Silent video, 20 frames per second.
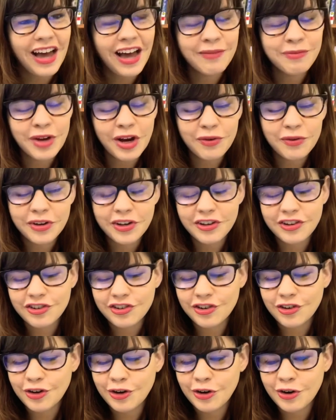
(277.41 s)
I'm not really
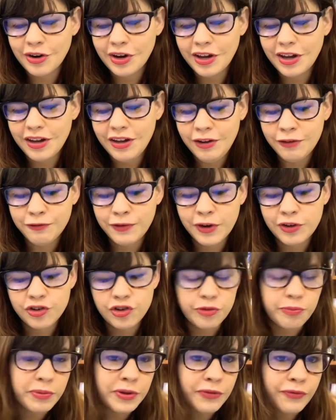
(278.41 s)
sure if I
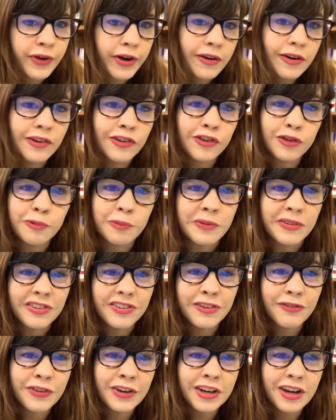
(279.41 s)
should be very
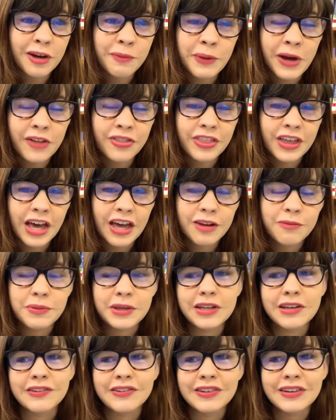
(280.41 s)
specific about that,
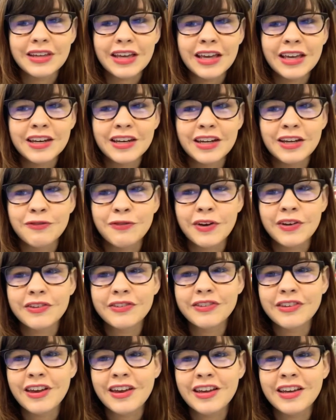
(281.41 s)
because again, if I
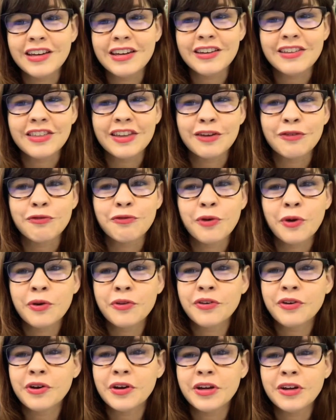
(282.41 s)
say anything
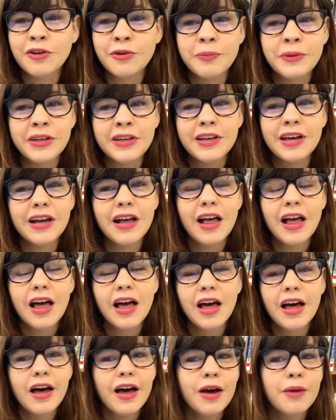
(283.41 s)
further, it'll be
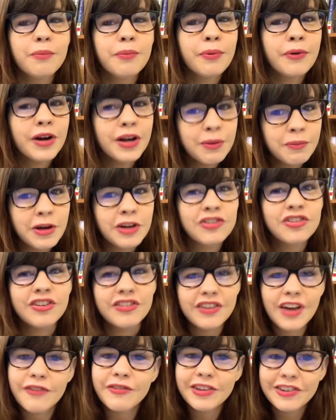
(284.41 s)
pretty much a
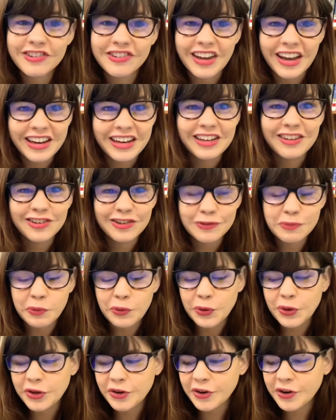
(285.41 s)
devastating
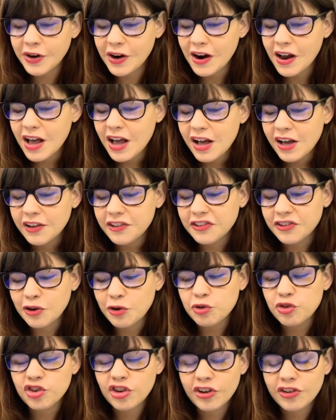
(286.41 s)
spoiler.
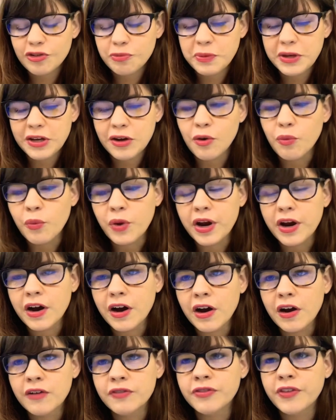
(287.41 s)
So just be
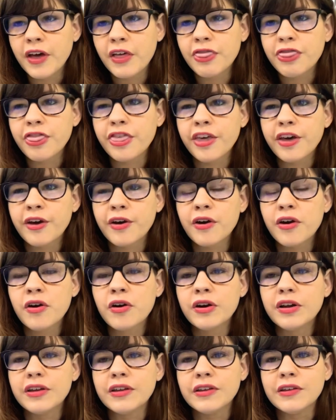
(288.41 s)
aware that
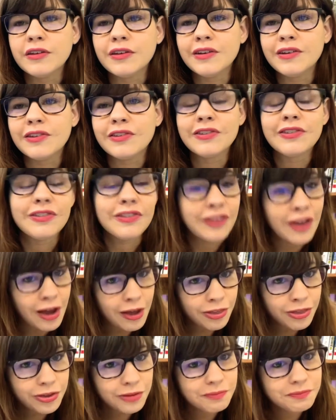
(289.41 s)
there is
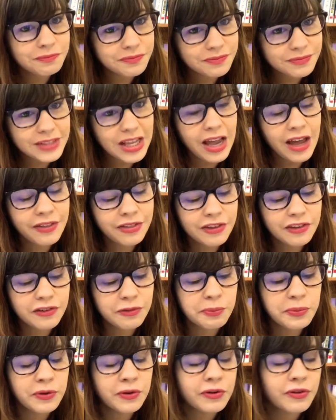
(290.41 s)
death in
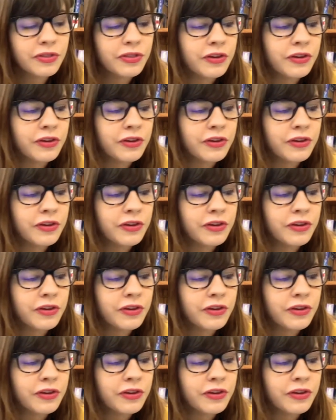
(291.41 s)
this book.